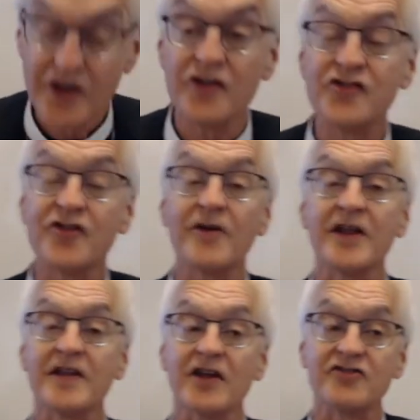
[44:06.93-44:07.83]

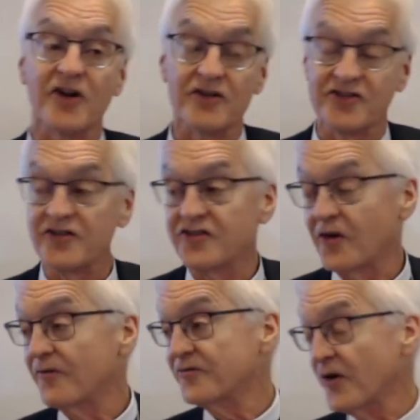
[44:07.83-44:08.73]
concerning the injunction.
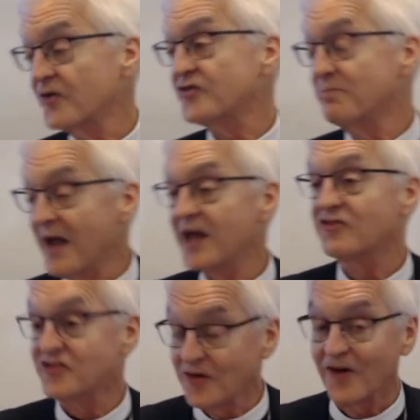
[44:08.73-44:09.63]
So, first, make
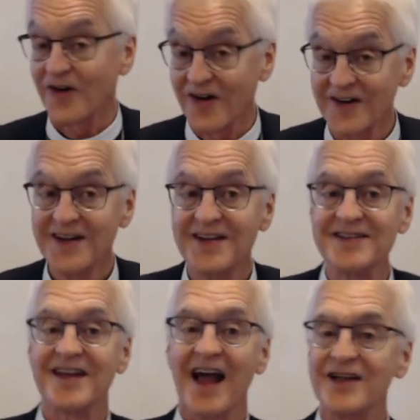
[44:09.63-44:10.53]
sure
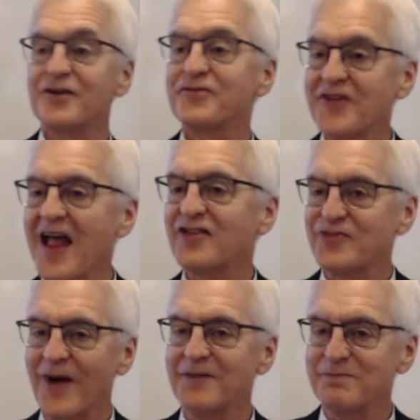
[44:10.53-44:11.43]
you got your
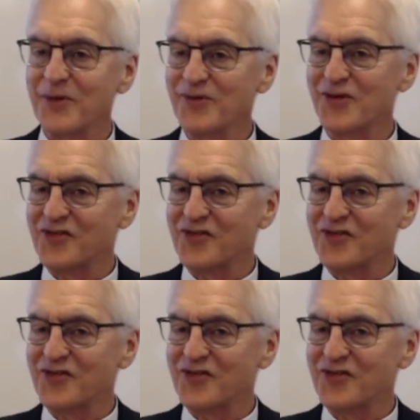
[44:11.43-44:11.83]
facts right. Build your